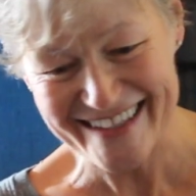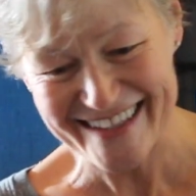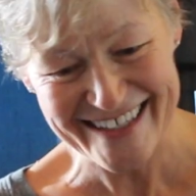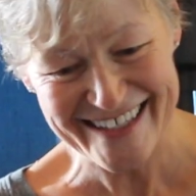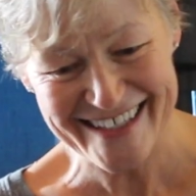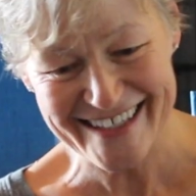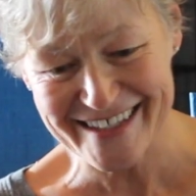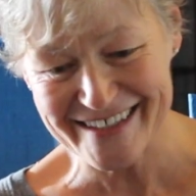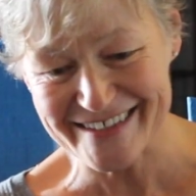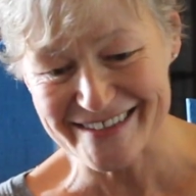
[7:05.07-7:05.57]
the
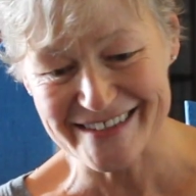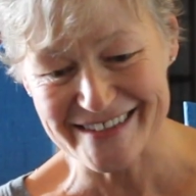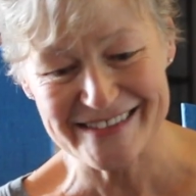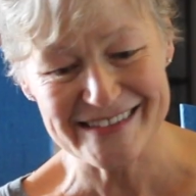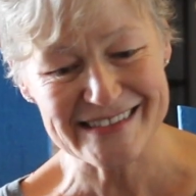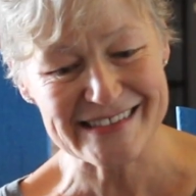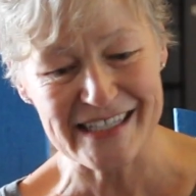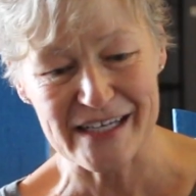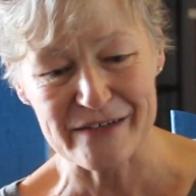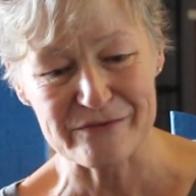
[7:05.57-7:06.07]

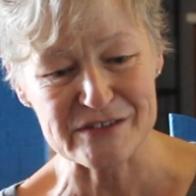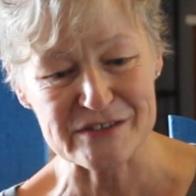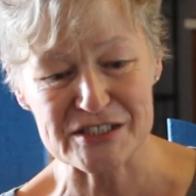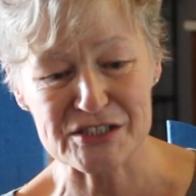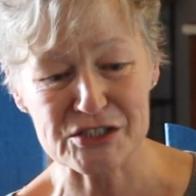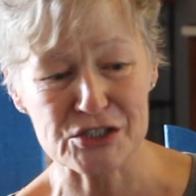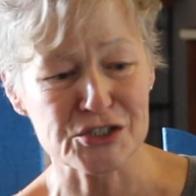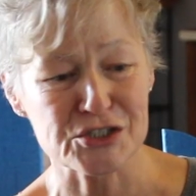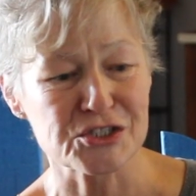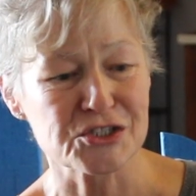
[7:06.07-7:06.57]
heels of a
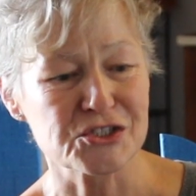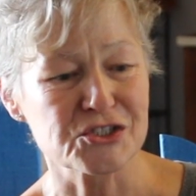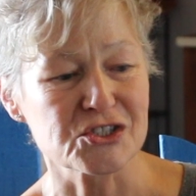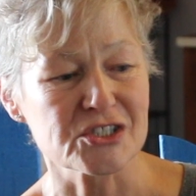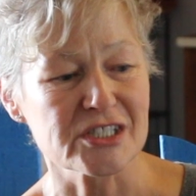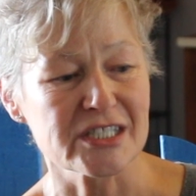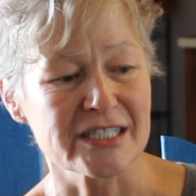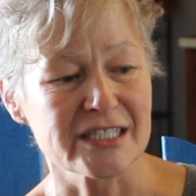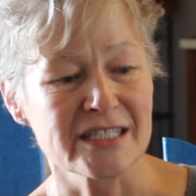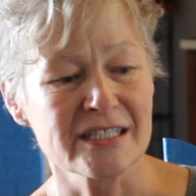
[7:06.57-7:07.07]

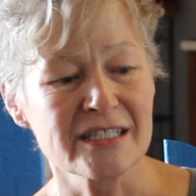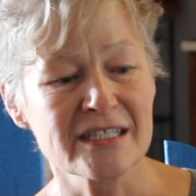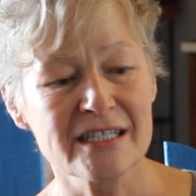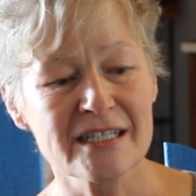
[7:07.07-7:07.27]
surgery